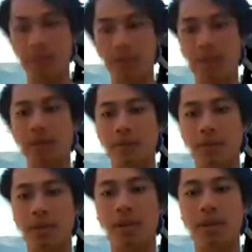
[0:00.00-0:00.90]
with the
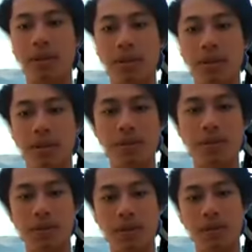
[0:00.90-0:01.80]
new student
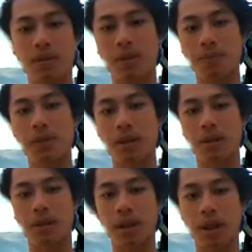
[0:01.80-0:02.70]
campus life
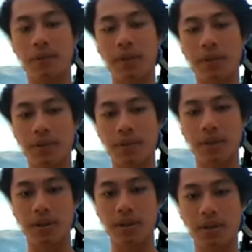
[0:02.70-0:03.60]
introduction
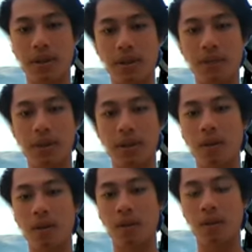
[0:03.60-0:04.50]
activity, or
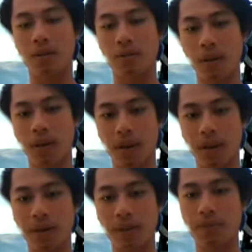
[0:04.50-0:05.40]
we call it
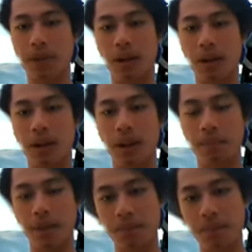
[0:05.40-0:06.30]
PKKMB.
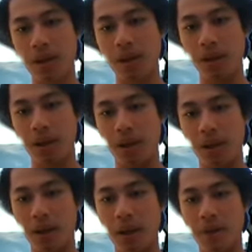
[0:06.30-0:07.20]

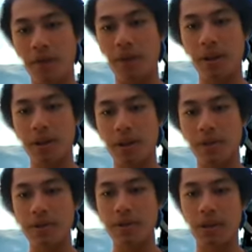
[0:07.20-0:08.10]
Everything was done
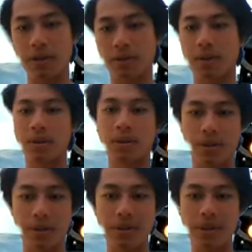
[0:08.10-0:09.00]

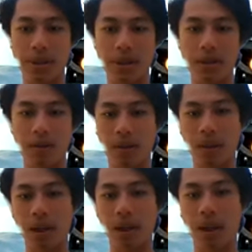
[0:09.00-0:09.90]
using the online
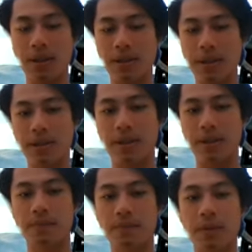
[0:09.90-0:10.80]
system
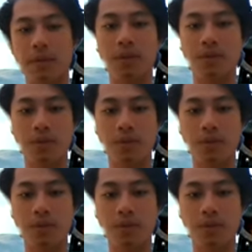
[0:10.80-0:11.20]
via Zoom.